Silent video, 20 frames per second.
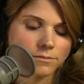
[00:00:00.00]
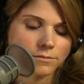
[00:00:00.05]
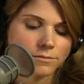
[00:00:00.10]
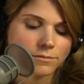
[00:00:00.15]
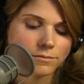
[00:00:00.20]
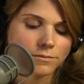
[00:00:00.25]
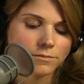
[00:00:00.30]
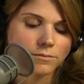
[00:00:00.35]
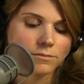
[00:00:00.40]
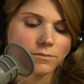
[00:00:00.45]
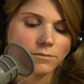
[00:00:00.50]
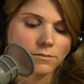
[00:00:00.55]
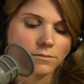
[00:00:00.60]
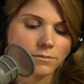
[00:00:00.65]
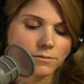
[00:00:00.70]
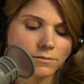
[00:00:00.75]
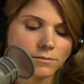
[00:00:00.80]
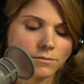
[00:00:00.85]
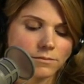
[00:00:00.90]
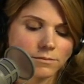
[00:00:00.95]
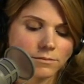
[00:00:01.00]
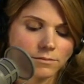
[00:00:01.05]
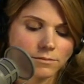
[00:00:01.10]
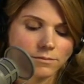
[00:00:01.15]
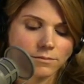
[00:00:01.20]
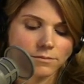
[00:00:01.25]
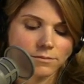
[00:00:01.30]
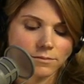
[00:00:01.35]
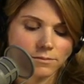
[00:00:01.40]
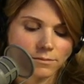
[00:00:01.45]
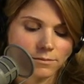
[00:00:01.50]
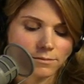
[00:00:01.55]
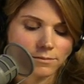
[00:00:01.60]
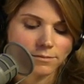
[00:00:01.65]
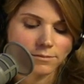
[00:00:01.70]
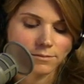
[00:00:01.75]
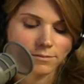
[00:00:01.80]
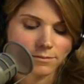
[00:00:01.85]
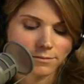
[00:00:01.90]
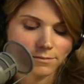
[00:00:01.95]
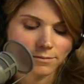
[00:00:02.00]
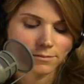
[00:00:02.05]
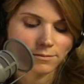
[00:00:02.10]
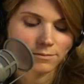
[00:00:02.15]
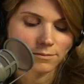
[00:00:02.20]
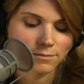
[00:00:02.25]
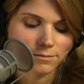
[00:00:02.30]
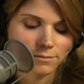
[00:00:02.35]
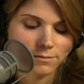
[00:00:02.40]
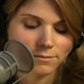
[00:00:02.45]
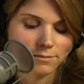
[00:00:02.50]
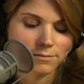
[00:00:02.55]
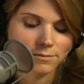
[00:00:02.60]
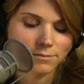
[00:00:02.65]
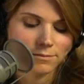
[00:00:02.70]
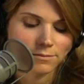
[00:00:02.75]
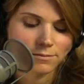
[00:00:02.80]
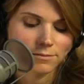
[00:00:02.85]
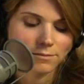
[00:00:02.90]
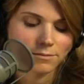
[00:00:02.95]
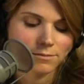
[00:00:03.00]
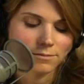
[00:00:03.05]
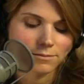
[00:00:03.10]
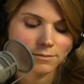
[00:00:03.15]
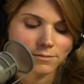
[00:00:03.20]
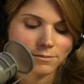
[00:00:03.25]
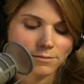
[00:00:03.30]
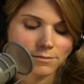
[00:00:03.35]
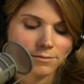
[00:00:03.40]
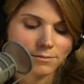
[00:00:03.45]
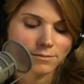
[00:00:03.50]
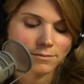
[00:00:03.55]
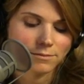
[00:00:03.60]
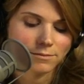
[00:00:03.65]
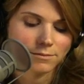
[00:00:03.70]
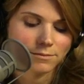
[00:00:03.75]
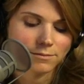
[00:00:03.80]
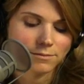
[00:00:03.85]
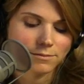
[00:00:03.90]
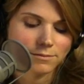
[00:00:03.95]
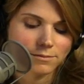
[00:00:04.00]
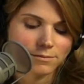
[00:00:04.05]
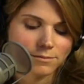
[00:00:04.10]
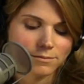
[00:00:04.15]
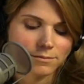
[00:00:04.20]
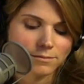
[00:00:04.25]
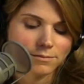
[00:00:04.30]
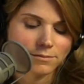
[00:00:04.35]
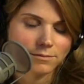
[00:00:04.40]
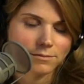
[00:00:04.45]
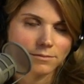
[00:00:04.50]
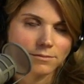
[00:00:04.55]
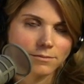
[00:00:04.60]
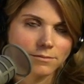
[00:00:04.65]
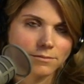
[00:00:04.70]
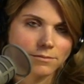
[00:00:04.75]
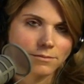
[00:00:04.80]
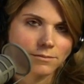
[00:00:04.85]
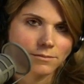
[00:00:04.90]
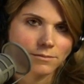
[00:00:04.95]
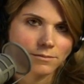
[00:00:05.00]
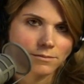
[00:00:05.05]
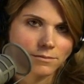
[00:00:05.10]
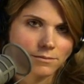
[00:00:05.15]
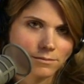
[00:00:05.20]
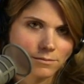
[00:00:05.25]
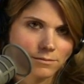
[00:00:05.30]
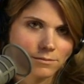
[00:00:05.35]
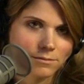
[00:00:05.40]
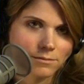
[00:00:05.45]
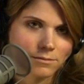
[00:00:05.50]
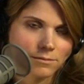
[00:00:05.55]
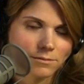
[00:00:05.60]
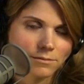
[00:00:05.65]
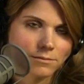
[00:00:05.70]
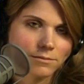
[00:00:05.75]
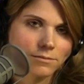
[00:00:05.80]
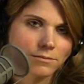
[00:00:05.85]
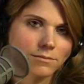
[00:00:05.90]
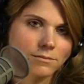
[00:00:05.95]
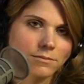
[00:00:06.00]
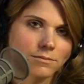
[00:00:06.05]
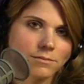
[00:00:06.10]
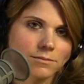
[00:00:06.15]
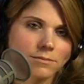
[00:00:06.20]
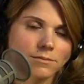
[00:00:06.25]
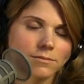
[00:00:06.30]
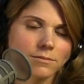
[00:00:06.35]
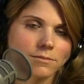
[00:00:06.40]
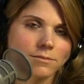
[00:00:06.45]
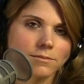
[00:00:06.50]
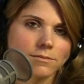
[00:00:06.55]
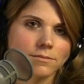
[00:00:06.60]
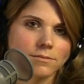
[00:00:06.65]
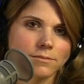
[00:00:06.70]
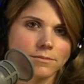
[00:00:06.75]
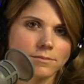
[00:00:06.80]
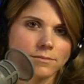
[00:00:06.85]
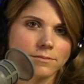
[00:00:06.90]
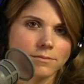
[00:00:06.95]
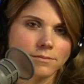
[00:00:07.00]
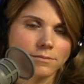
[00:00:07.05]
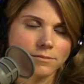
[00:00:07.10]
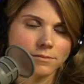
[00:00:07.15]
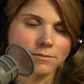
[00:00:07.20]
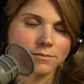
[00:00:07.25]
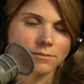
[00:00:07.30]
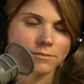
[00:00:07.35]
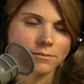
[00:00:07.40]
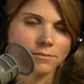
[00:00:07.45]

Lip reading: (not speaking)